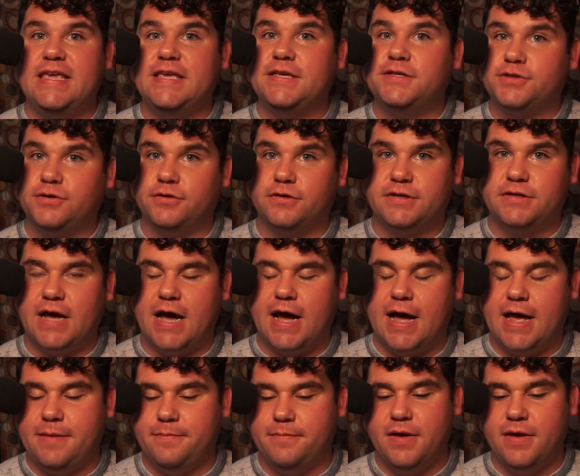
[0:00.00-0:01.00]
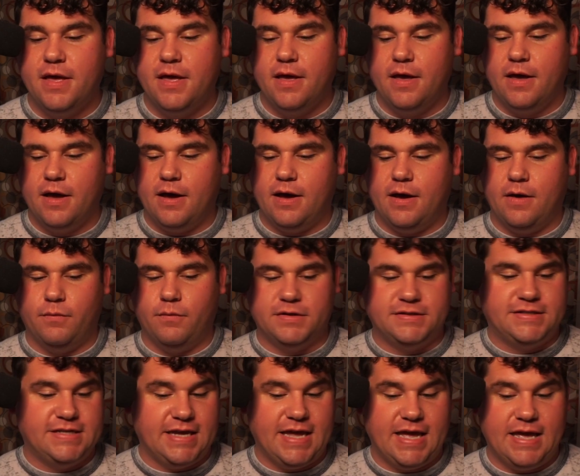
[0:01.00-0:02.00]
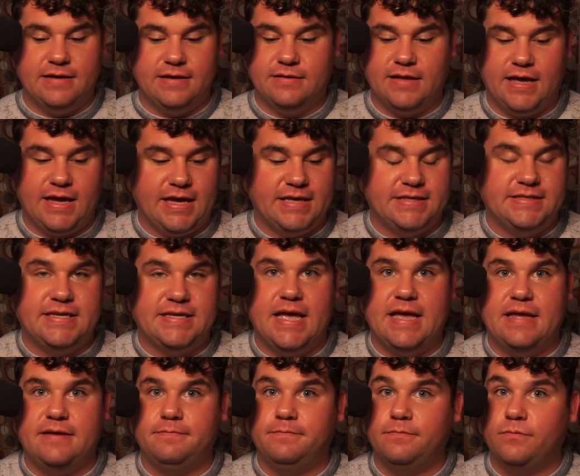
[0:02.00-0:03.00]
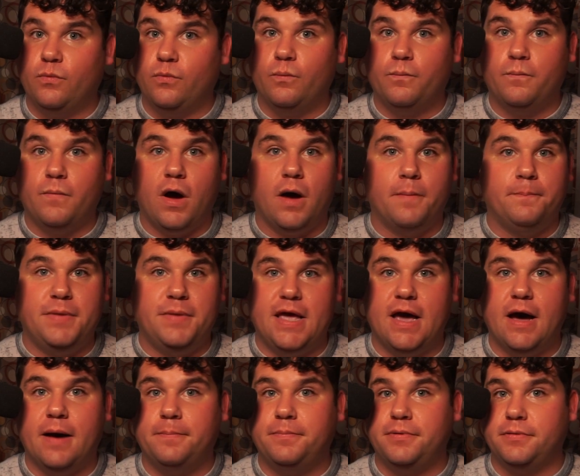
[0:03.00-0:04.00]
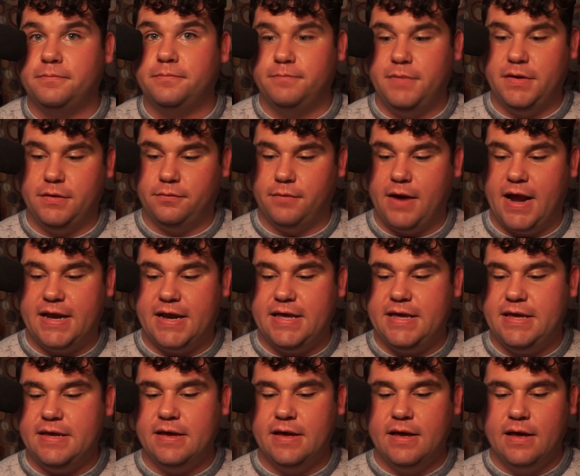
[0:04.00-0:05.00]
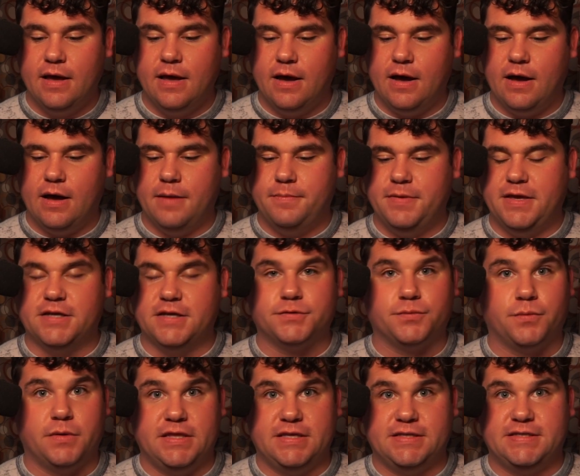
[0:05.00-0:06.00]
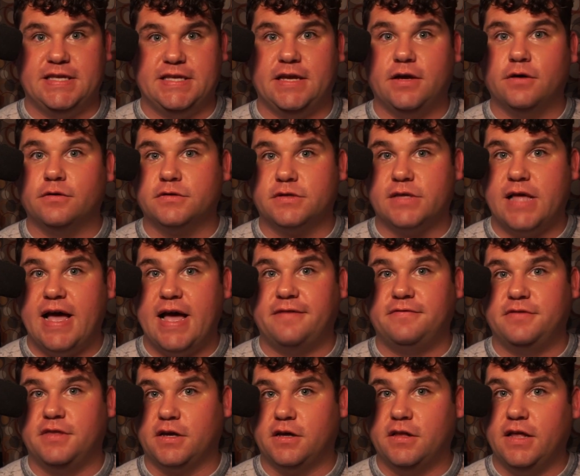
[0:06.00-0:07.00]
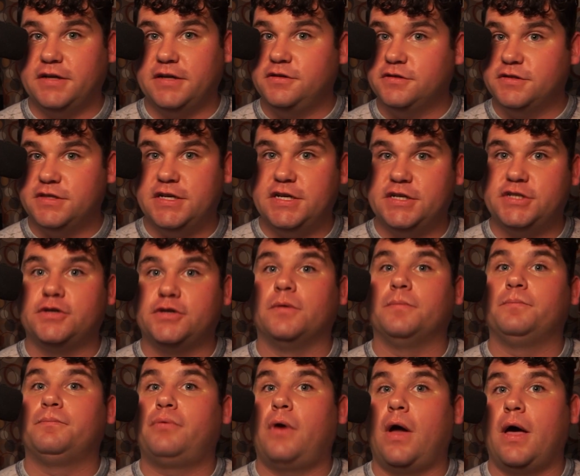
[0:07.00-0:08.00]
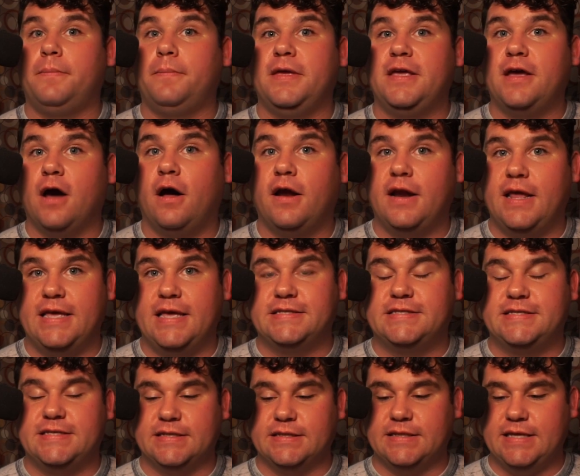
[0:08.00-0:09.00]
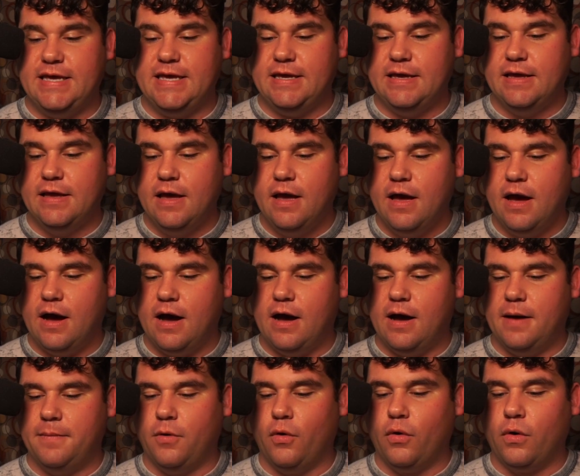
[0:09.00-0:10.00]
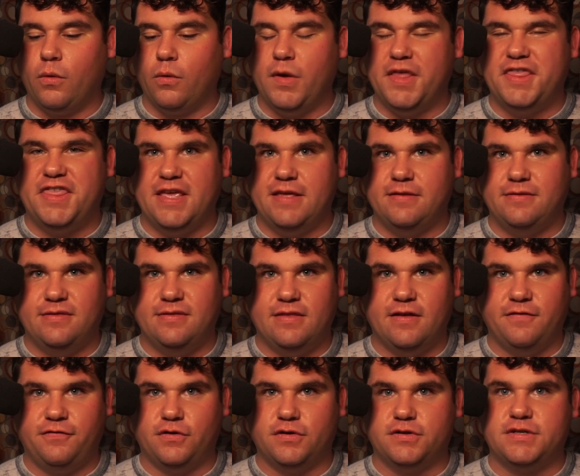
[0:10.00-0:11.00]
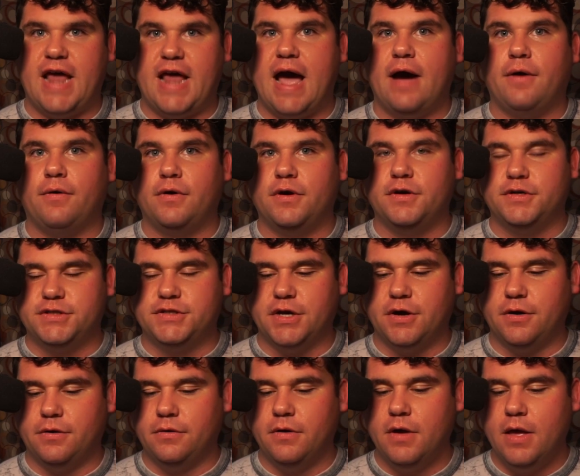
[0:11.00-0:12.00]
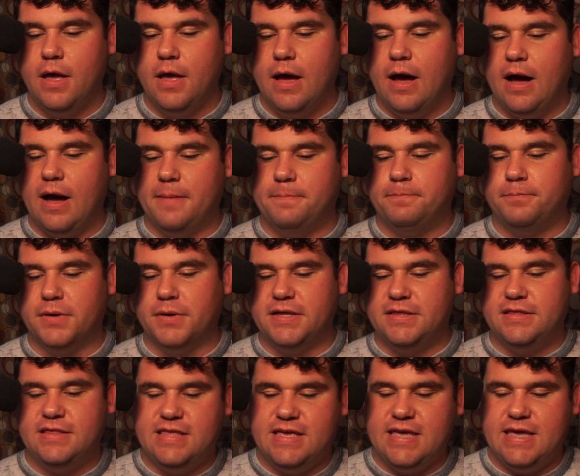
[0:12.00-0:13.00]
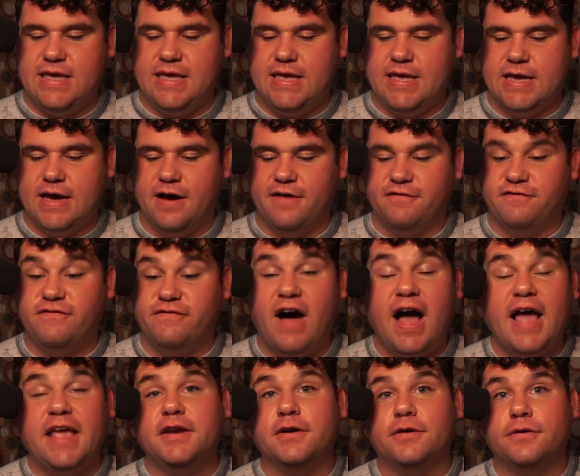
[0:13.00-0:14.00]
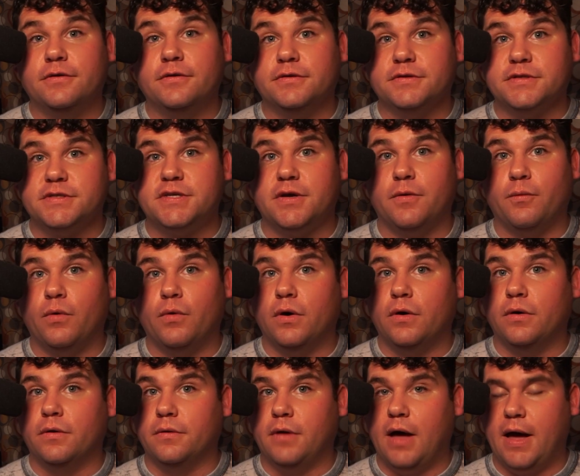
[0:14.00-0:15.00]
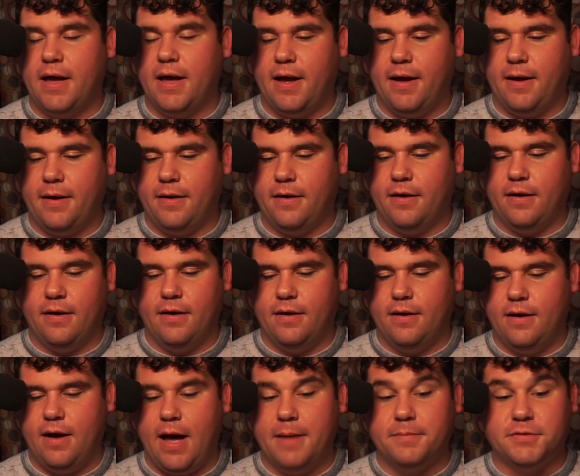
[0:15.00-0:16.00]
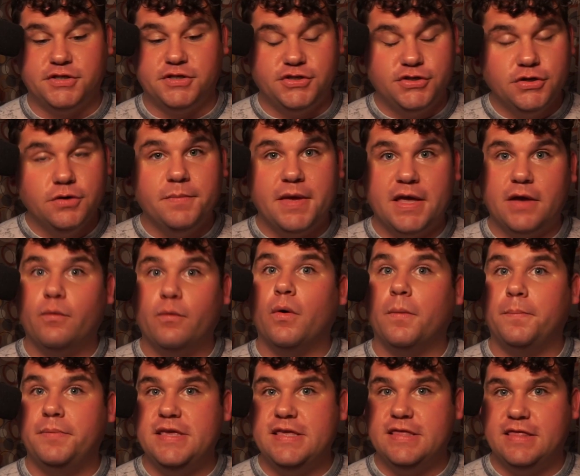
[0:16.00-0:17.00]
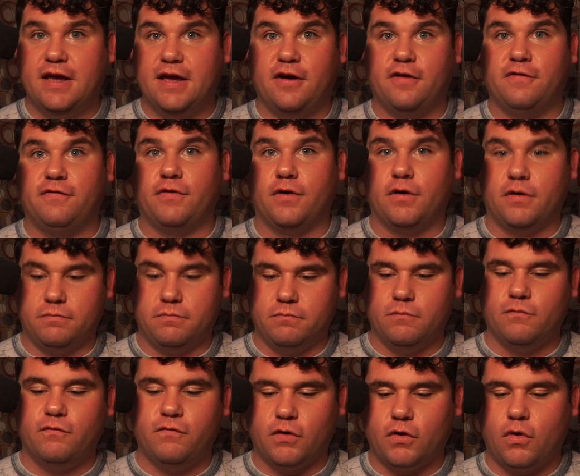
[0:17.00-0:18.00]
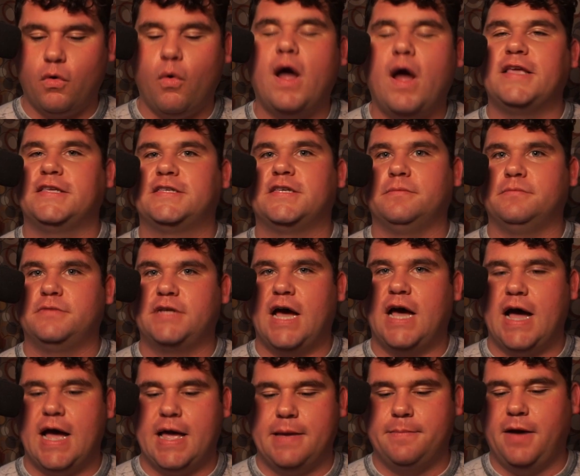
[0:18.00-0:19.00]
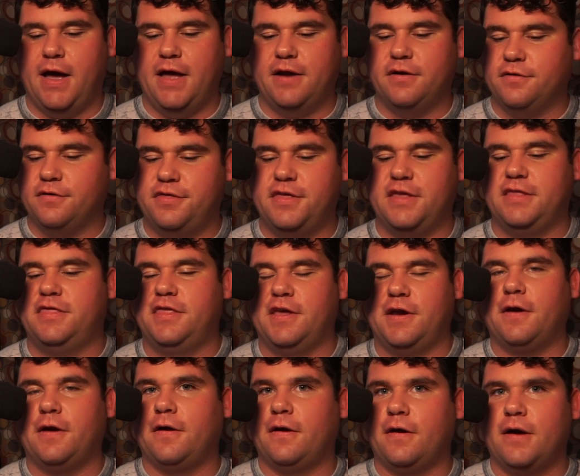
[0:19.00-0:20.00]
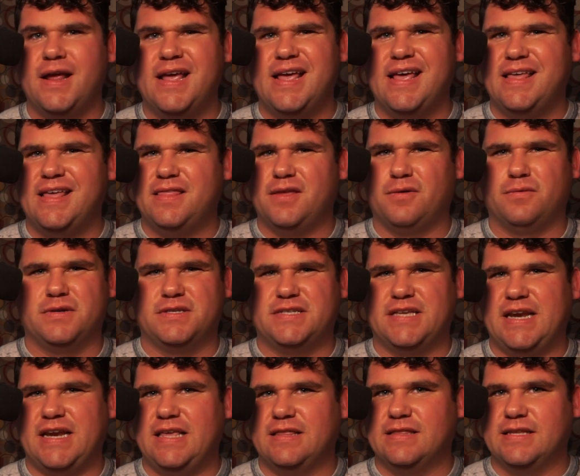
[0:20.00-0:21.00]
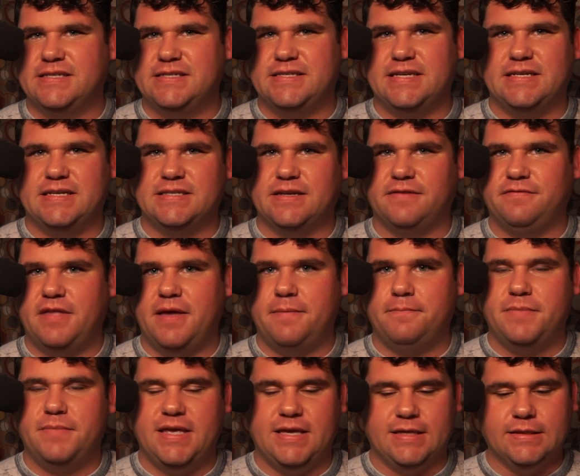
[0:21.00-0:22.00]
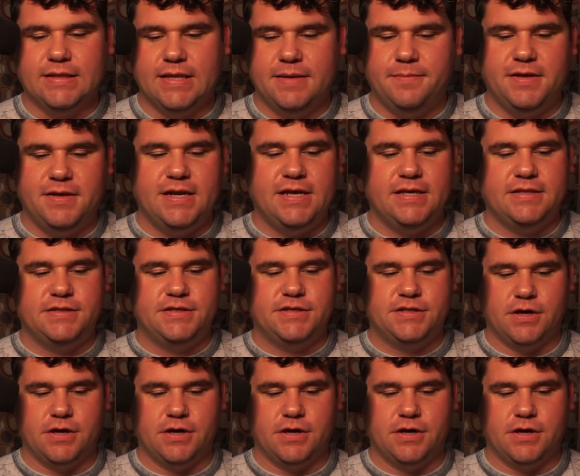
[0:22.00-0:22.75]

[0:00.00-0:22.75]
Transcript: Eastern Time. Once again, like I said, be up, be ready, because when this thing goes live, the collector's edition will probably be gone instantly, or within the first hour or so. But the vinyls will, I'm assuming, will be there for quite some time. I don't think there was any listings of them being limited.